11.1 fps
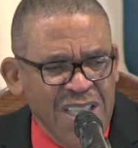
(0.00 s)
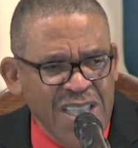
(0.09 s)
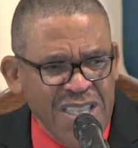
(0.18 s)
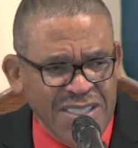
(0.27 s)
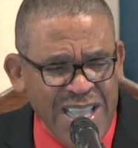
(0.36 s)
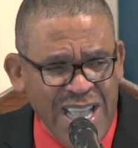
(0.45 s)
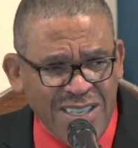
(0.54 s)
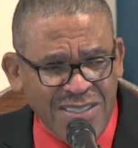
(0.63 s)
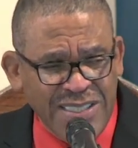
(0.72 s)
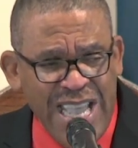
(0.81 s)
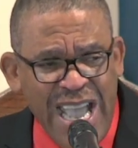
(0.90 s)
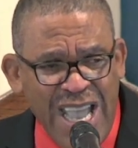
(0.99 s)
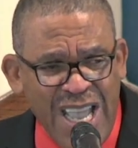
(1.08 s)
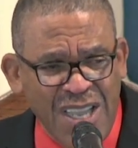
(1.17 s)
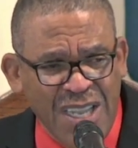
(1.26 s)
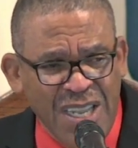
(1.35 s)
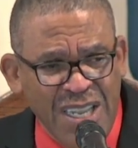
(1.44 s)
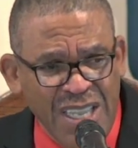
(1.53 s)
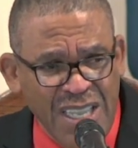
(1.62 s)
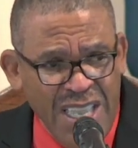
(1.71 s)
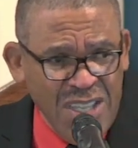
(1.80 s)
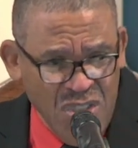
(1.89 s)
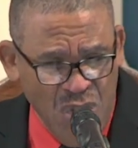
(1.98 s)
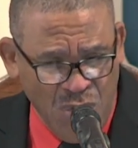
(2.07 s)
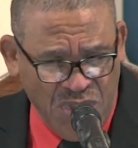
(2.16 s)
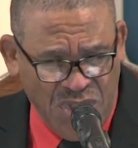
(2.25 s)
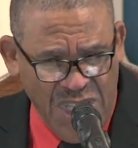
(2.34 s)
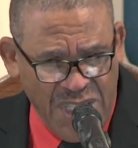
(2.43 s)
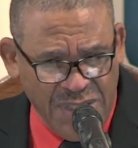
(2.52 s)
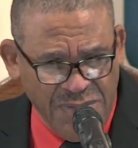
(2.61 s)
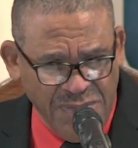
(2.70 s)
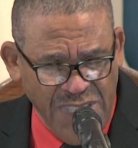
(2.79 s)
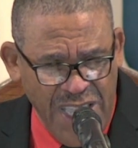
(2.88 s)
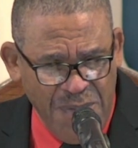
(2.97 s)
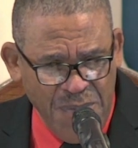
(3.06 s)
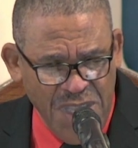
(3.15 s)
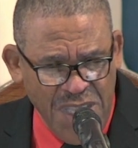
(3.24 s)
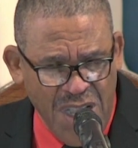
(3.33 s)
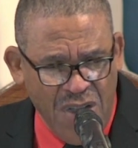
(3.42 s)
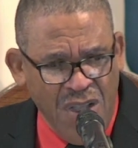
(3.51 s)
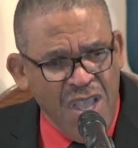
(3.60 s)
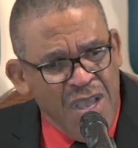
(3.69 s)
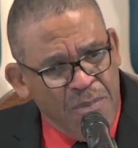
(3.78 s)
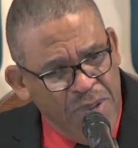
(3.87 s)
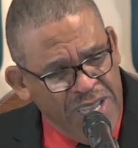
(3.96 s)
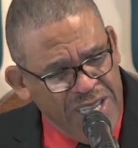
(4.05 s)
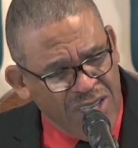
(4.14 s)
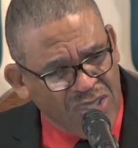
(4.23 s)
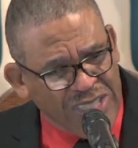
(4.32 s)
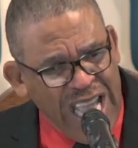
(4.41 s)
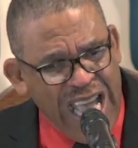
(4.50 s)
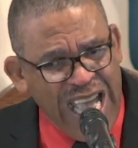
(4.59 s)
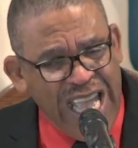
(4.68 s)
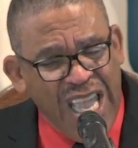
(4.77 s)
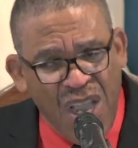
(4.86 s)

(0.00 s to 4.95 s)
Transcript: He's not going to die in your sin. Help me, y'all. But he gonna die